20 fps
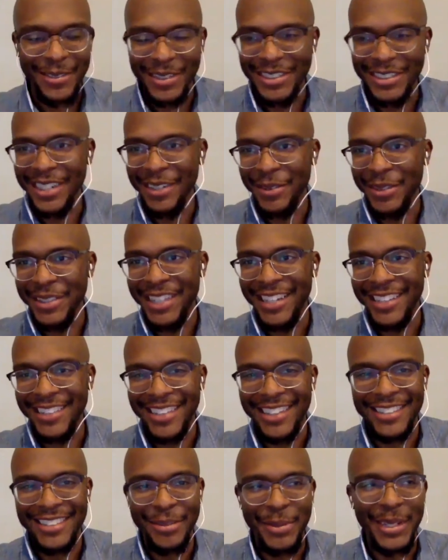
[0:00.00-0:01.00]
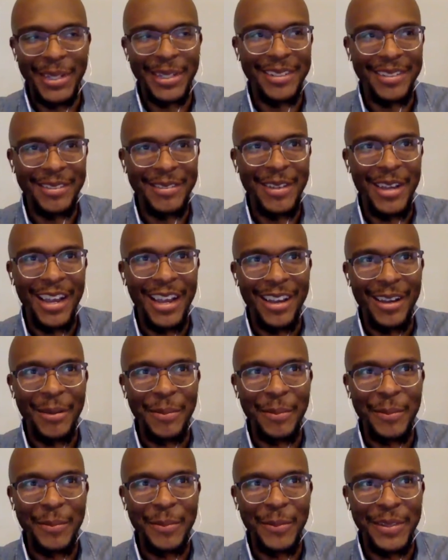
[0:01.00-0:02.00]
resonate with that. That's been
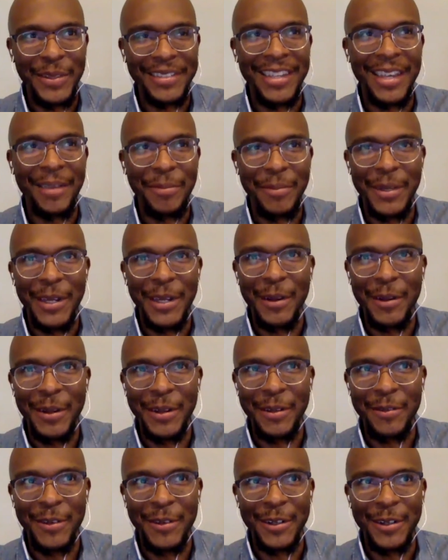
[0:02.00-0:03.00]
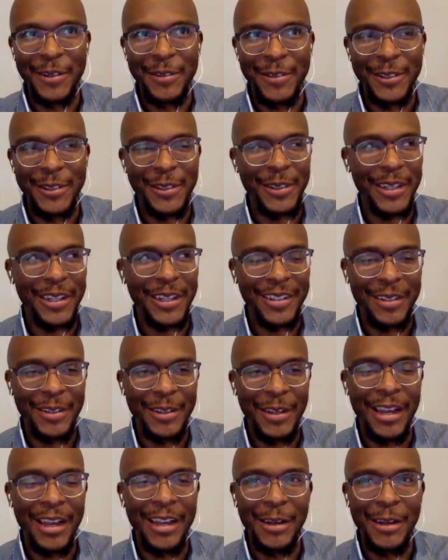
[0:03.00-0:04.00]
um, what's kept me going for for so long.
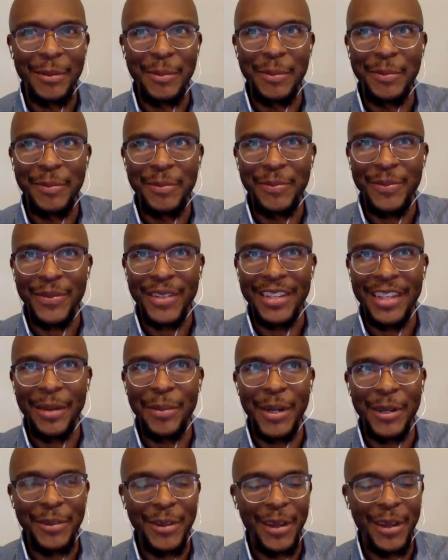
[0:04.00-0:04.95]
Um, yeah, yeah.